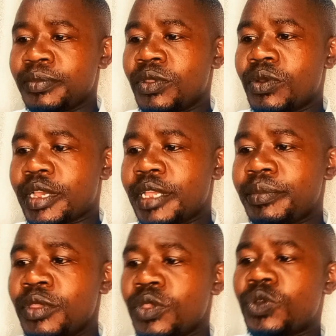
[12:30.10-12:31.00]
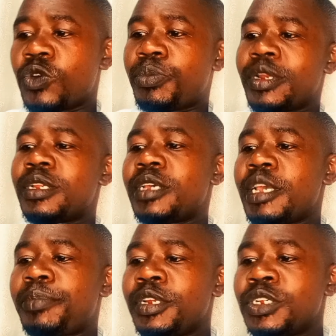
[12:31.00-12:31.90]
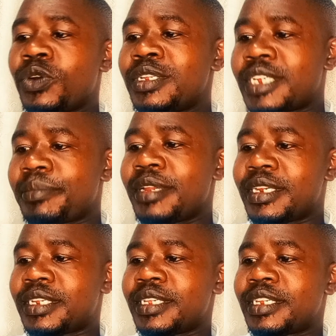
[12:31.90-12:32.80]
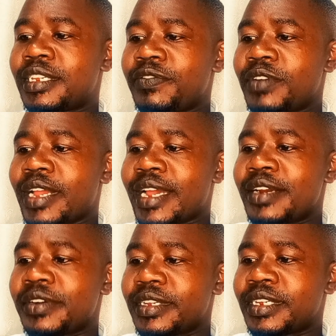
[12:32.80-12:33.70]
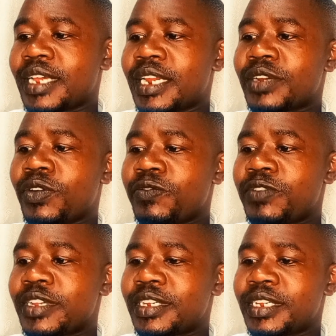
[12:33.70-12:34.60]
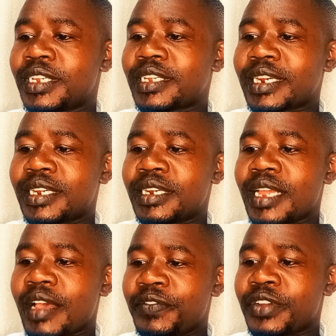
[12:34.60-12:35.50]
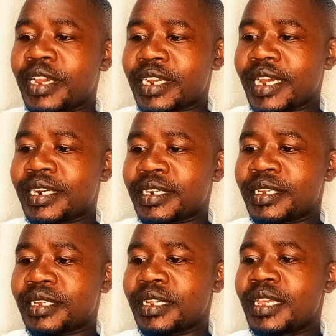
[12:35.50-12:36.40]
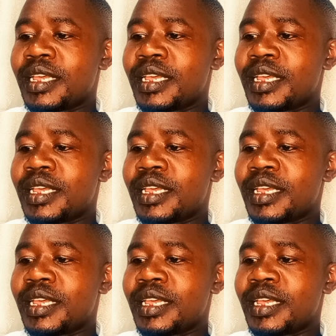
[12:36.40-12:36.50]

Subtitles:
Okay, you know, political instability, civil unrest and conflicts in certain African countries